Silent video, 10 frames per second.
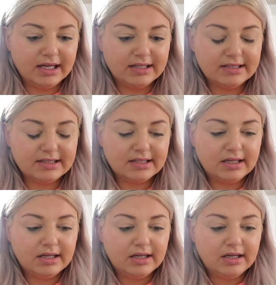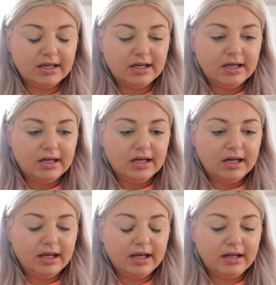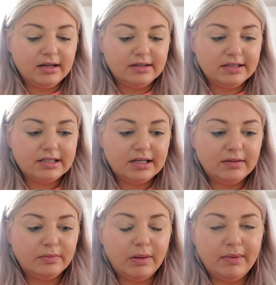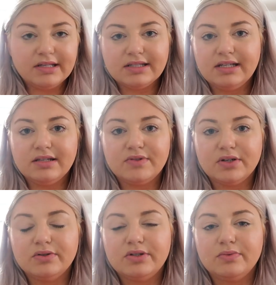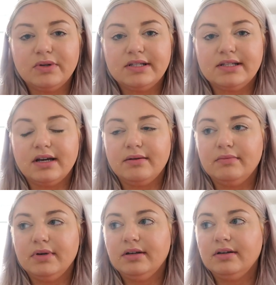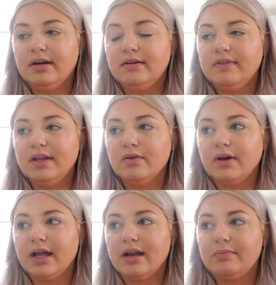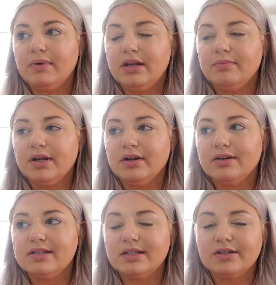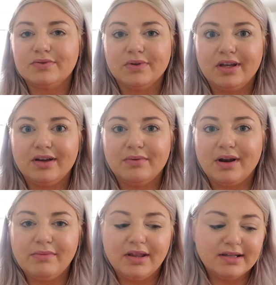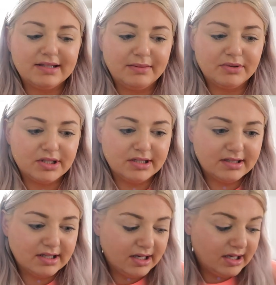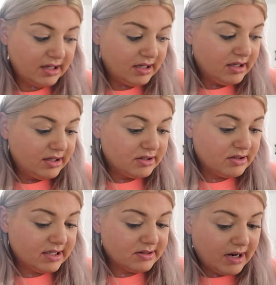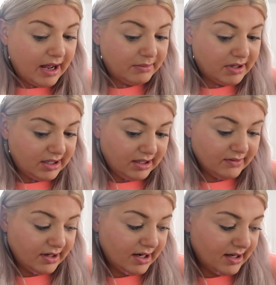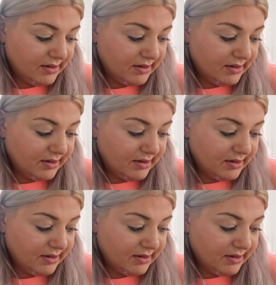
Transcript: eggs. And maybe a slice of toast with some of the organic peanut butter because it looked really good when I made the sandwiches. So that's what I'm gonna eat right